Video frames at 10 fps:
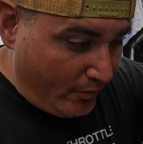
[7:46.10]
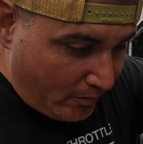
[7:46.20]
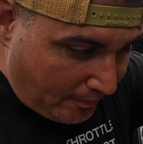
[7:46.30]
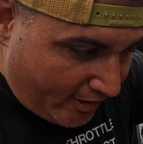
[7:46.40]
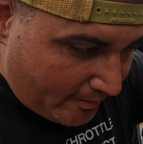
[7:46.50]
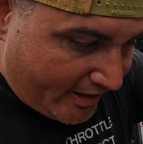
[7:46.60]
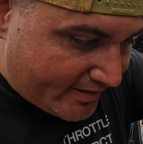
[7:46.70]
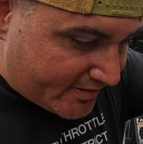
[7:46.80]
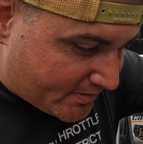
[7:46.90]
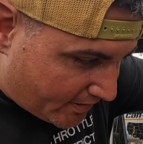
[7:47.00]
cool part
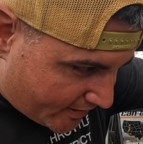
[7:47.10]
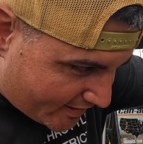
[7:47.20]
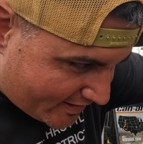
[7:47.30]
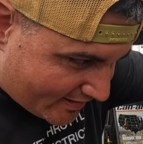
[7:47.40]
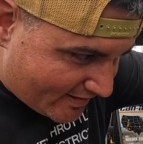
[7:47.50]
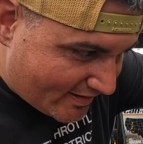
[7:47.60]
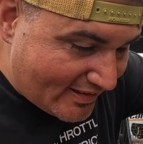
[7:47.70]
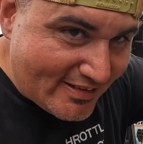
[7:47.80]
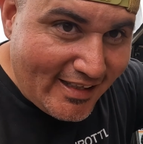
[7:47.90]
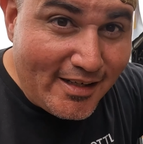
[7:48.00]
about this car,
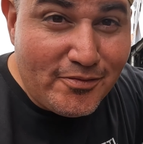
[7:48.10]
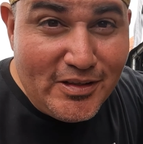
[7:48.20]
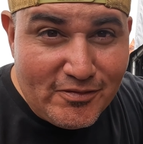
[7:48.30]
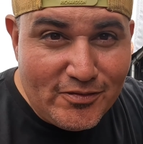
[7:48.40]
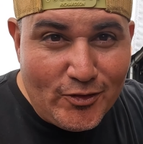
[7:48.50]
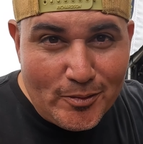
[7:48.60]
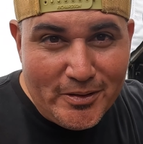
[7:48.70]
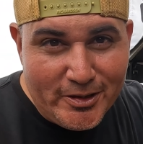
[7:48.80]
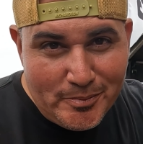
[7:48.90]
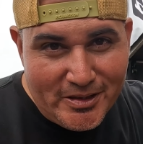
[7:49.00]
it's got a
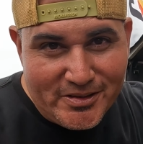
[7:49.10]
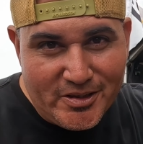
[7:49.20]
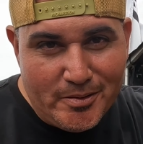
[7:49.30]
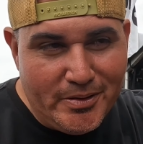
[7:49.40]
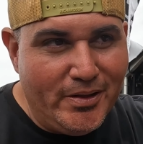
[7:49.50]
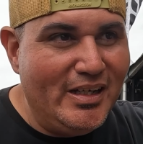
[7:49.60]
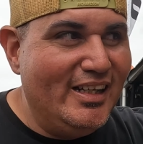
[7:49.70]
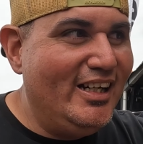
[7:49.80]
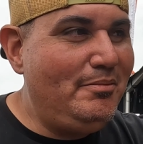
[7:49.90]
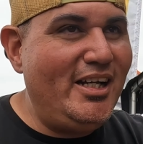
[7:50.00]
54mm turbo.
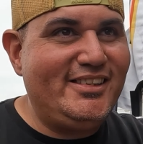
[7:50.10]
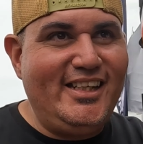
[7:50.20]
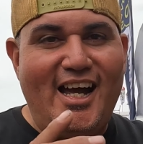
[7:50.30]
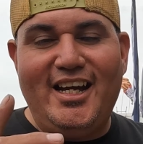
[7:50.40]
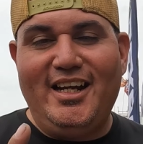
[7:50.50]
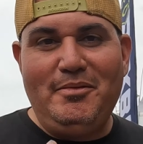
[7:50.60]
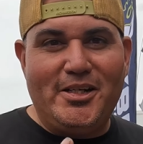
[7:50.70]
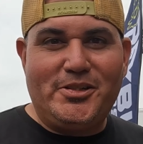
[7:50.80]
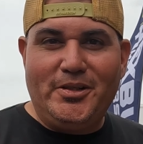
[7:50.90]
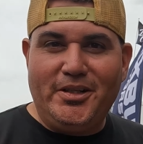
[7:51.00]
I'm
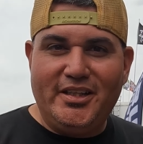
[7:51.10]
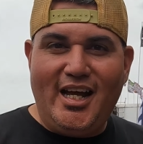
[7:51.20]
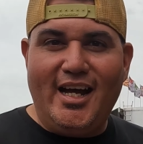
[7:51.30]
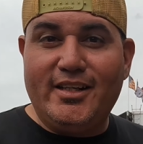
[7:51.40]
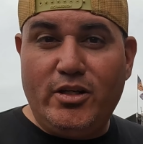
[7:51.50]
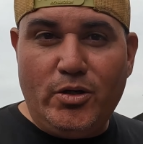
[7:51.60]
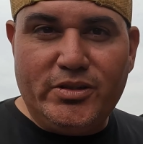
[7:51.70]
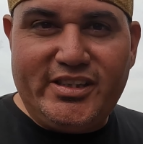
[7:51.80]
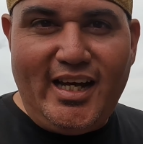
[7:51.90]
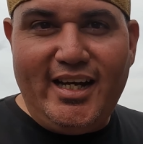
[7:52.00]
not sure on the hot and
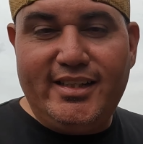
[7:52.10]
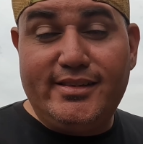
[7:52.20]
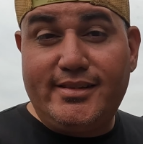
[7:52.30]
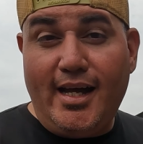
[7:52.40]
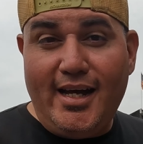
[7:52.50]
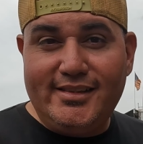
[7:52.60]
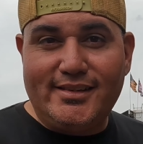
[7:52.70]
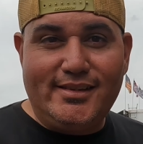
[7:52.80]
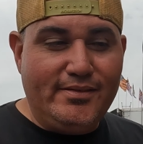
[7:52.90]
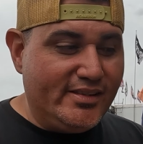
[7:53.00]
cold
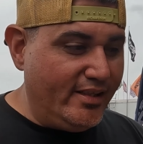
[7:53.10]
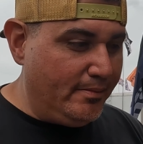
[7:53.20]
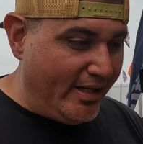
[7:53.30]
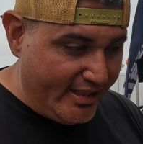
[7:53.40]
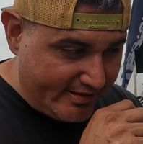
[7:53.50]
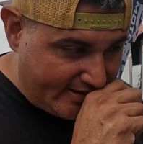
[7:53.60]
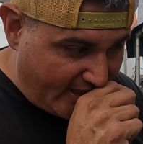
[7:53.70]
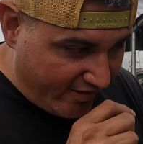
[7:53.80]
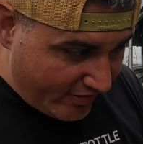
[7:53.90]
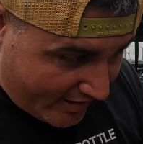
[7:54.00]
sizes of the turbine
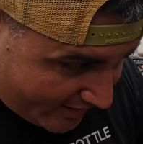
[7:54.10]
itself,